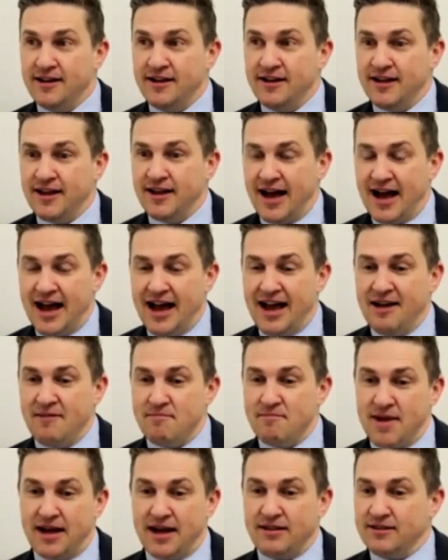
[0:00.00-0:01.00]
I
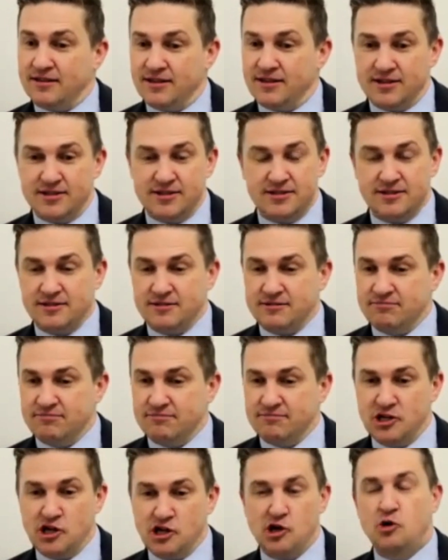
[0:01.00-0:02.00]
met this
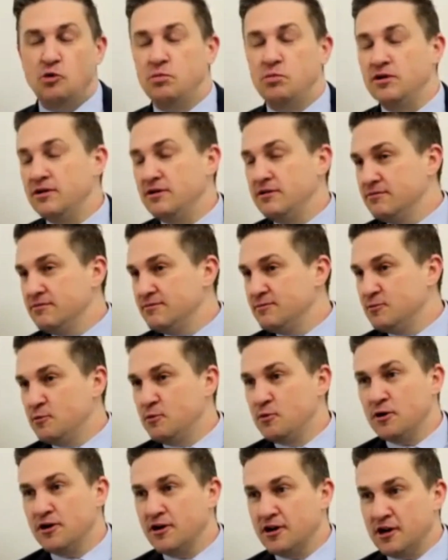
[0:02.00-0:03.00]
global
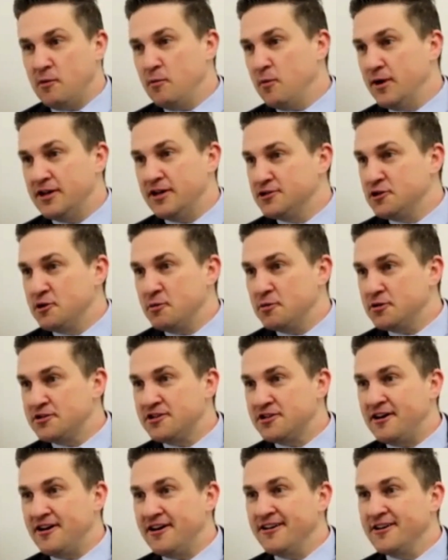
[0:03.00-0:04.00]
World Cup winning
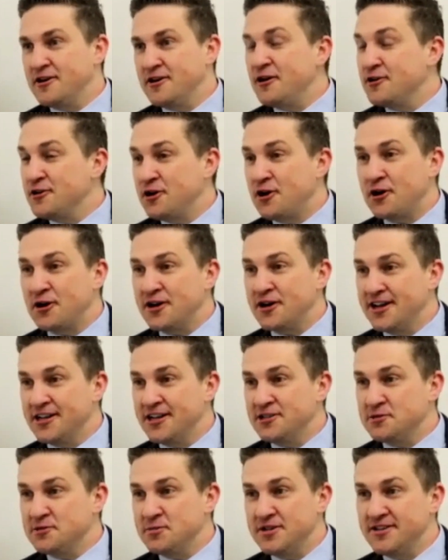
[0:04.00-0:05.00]
superstar yeah. called Jurgen
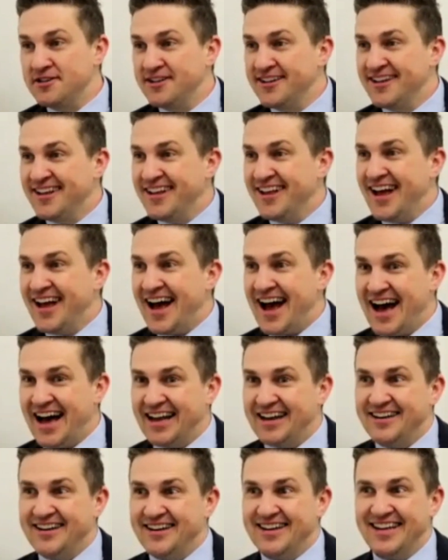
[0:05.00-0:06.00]
Klinsmann.
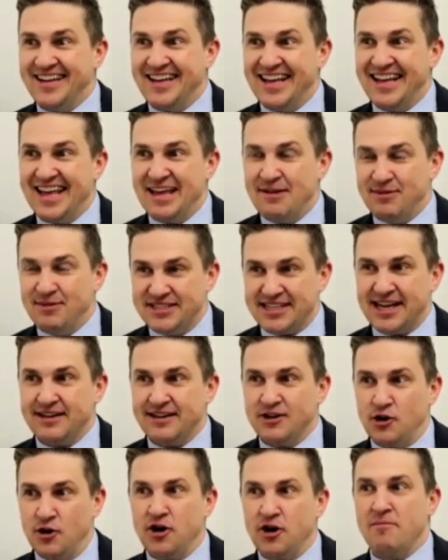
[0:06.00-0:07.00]
And it was that
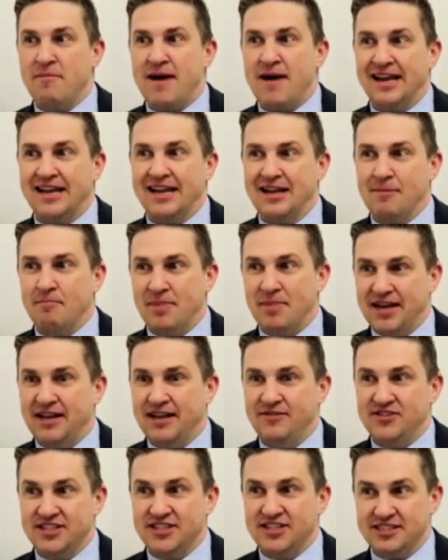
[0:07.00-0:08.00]
automatic belief
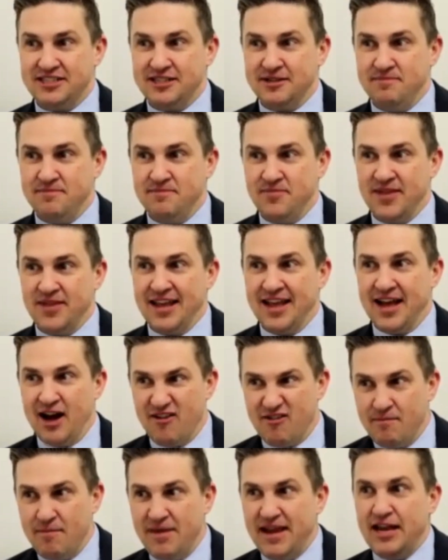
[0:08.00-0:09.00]
system of
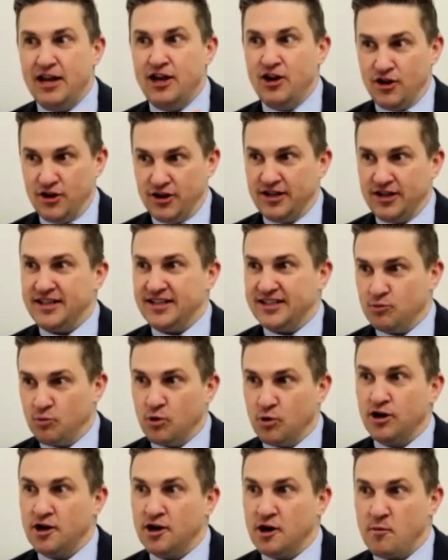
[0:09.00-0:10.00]
me looking at this
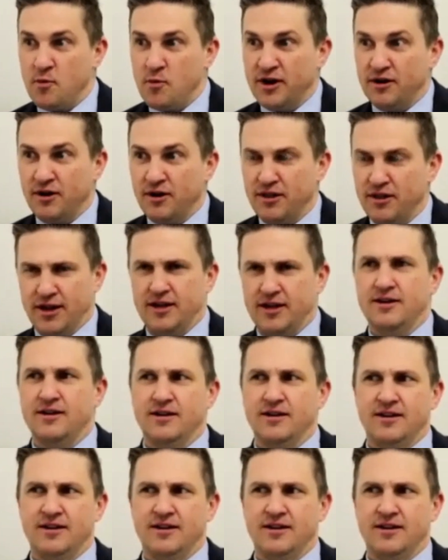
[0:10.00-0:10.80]
World Cup winner thinking,